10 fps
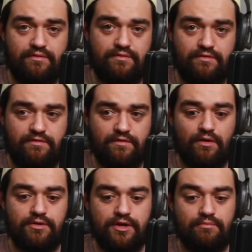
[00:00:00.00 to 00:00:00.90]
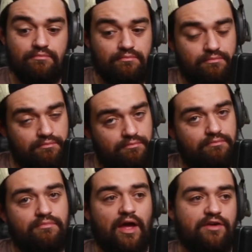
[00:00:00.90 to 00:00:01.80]
sodium,
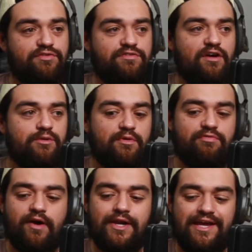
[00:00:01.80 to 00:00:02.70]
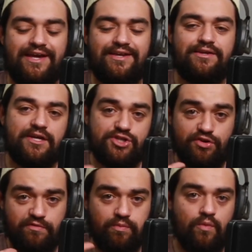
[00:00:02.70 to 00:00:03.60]
extra sodium if I need, and
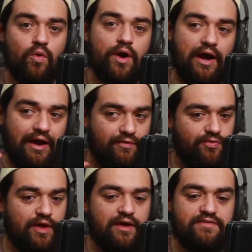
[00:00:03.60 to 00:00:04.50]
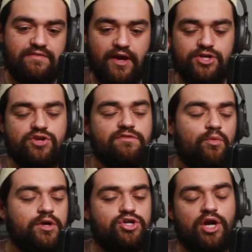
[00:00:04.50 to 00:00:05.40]
just water at the 8 stations. I
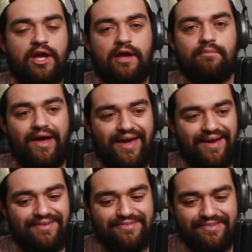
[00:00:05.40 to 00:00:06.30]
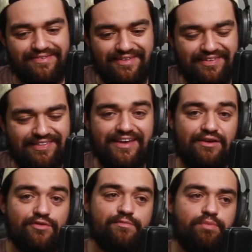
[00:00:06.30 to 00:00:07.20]
want to try to keep my hands as
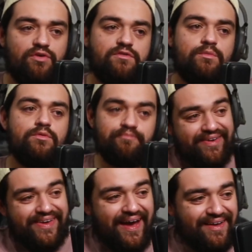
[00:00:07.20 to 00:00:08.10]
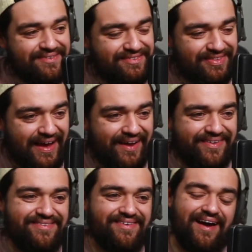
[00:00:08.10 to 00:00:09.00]
clear as possible. Yes,
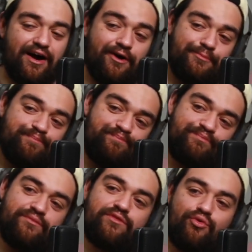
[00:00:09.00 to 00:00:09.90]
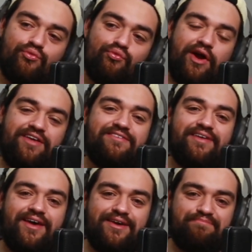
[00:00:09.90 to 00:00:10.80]
that's our race
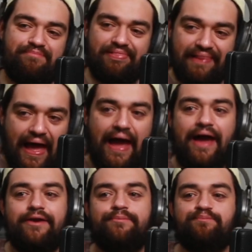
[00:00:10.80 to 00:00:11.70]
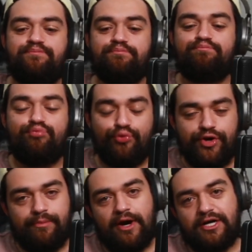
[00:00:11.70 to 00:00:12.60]
day plan
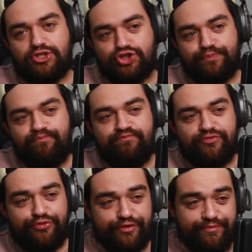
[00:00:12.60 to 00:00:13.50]
pretty much for